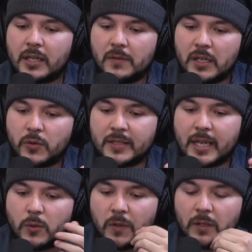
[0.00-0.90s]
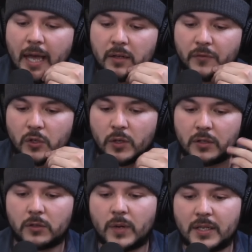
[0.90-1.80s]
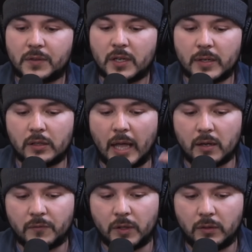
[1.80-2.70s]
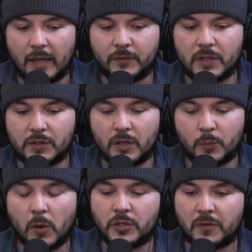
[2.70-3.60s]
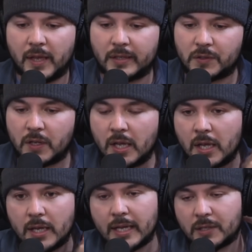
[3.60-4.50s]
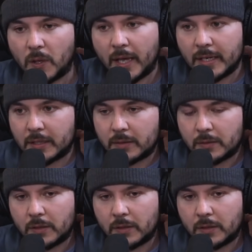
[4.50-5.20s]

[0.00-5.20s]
you the issue I take with a lot of the critical race theory, a lot of the leftist approach to things is like,